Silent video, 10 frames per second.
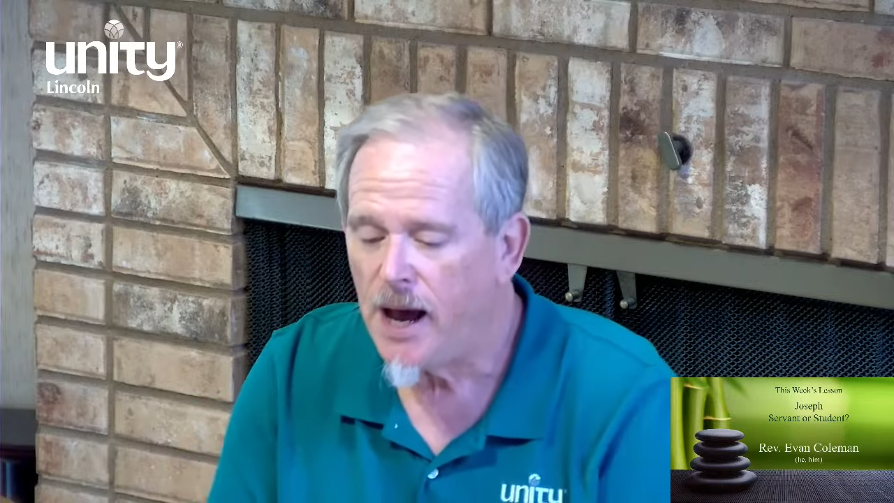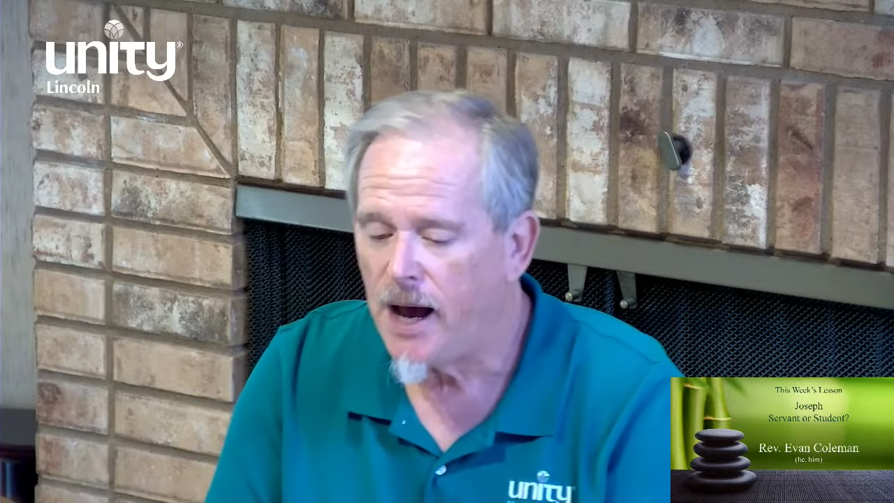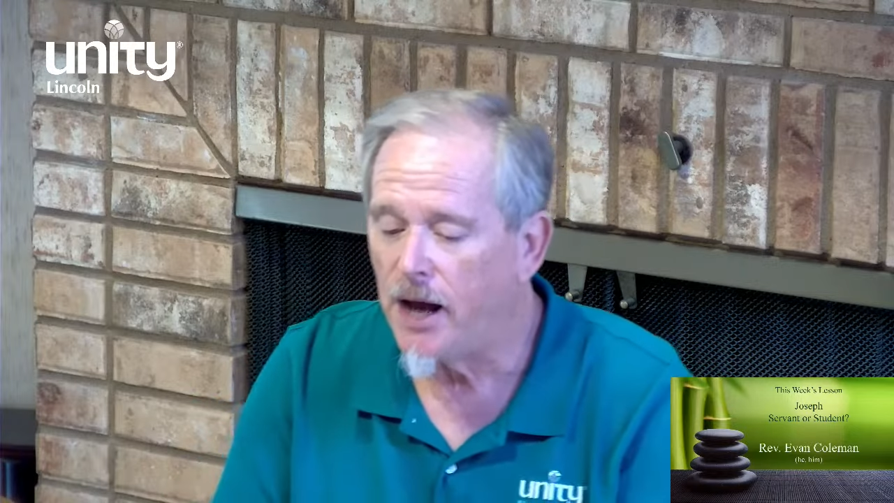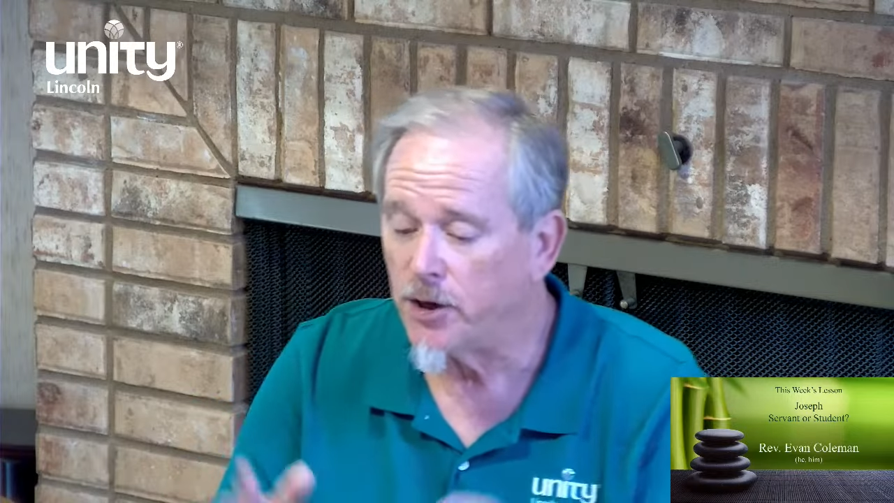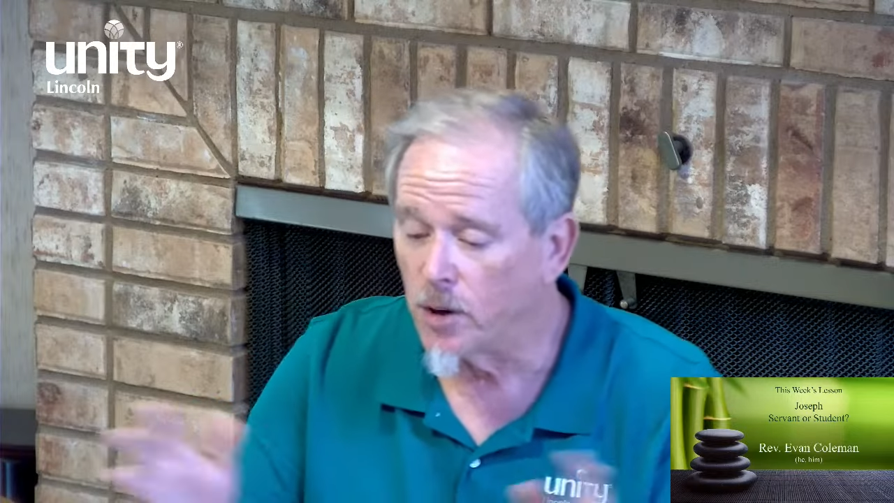
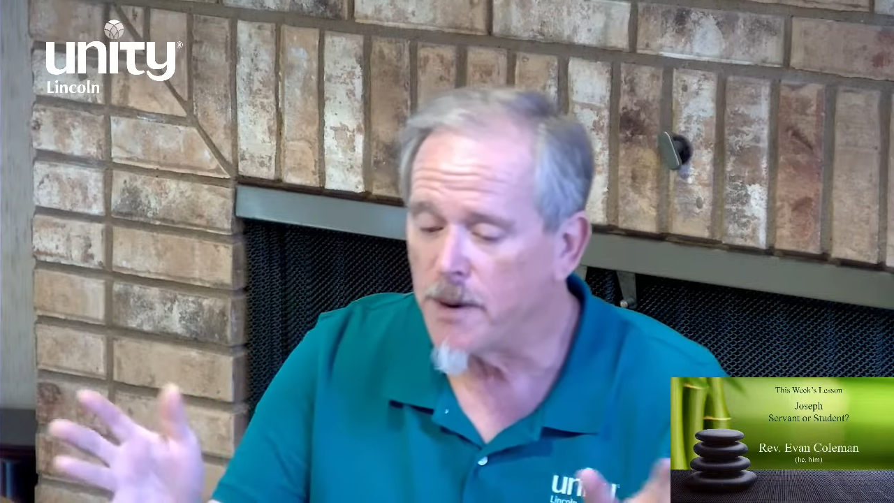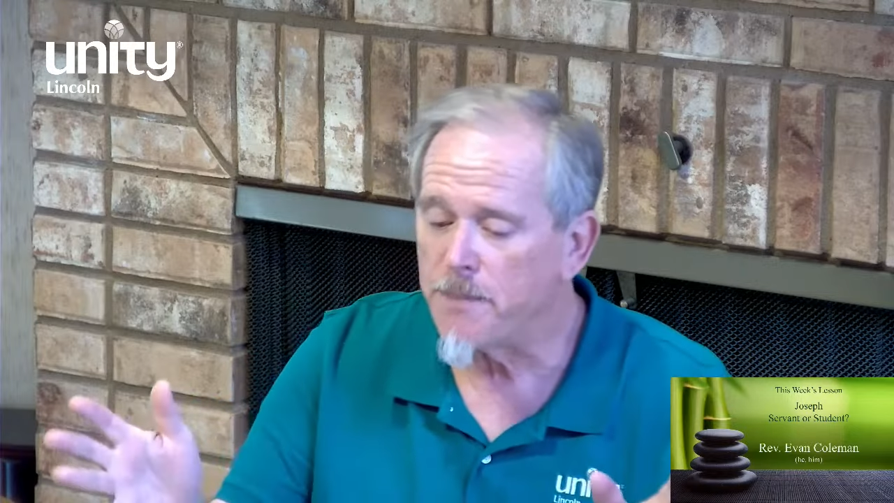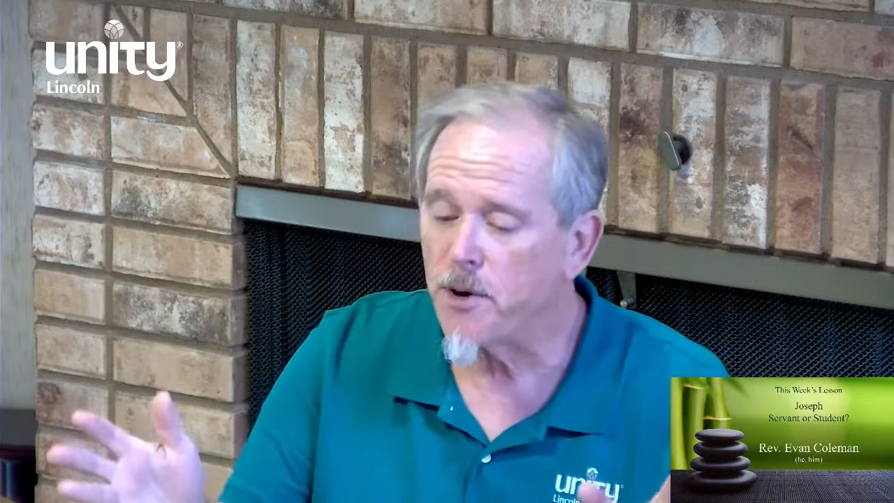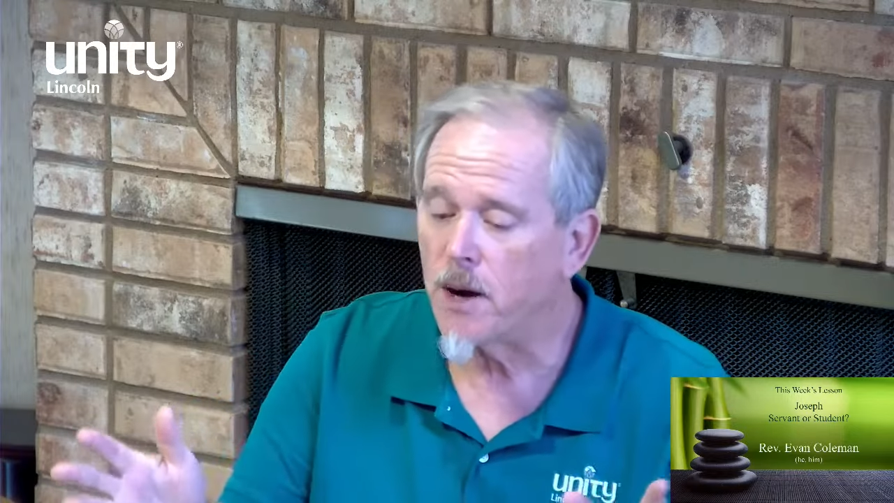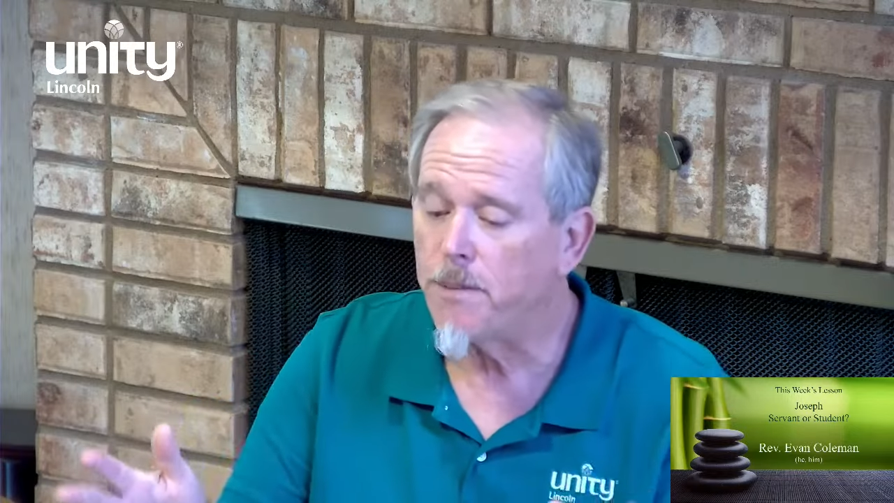Uh, you're my
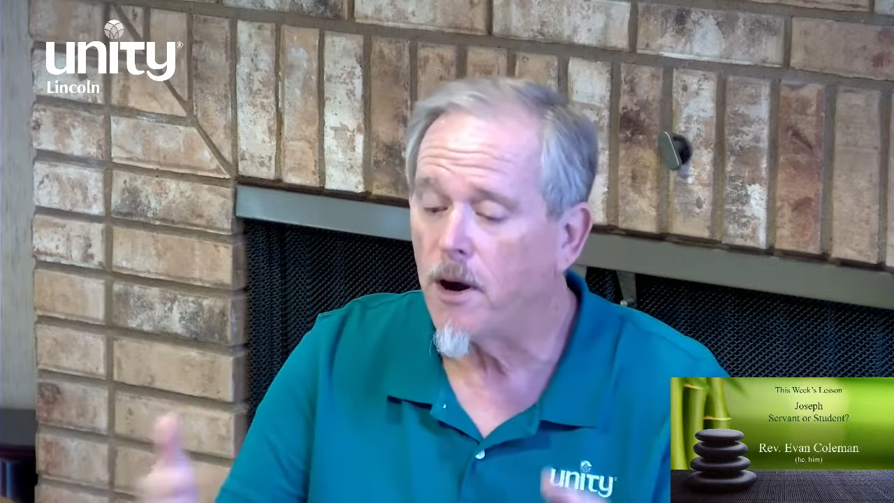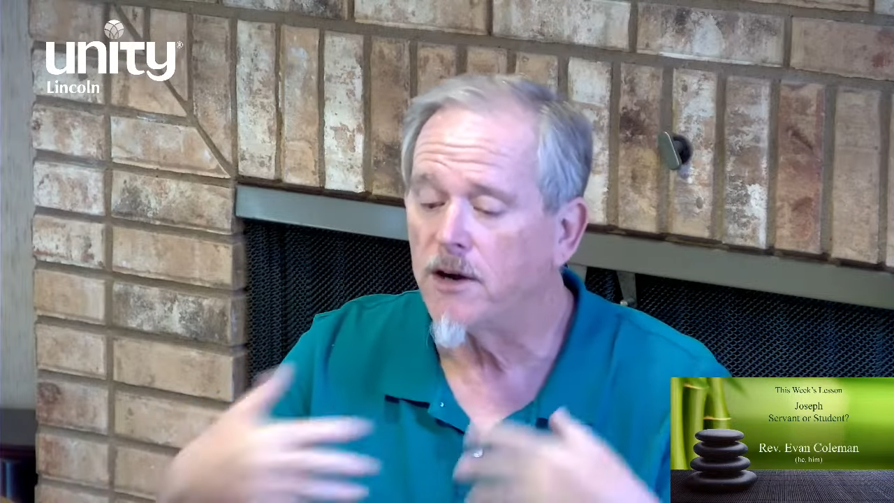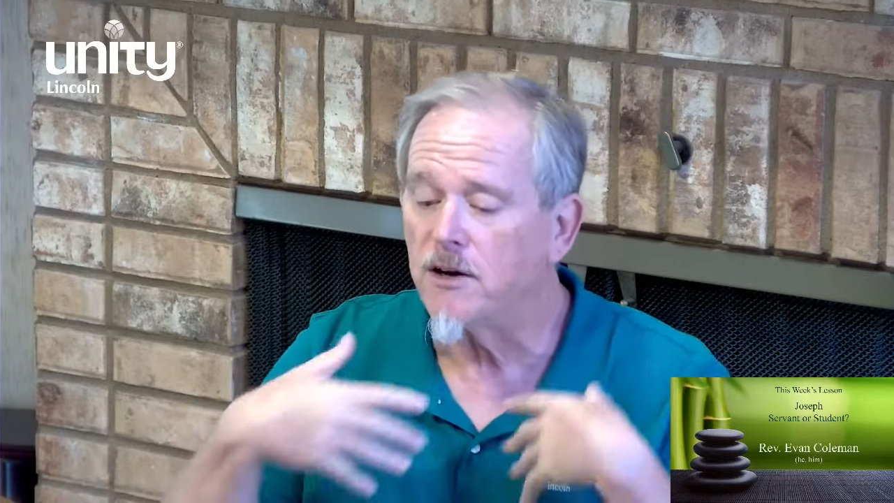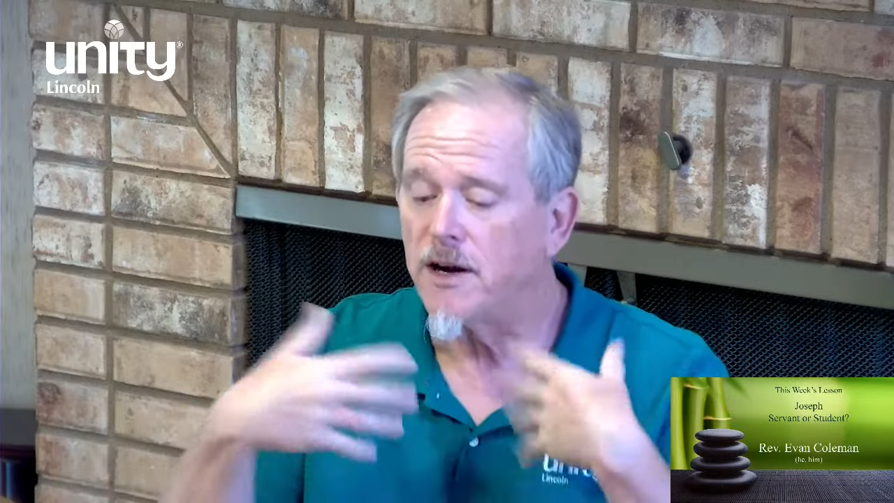prayer partner,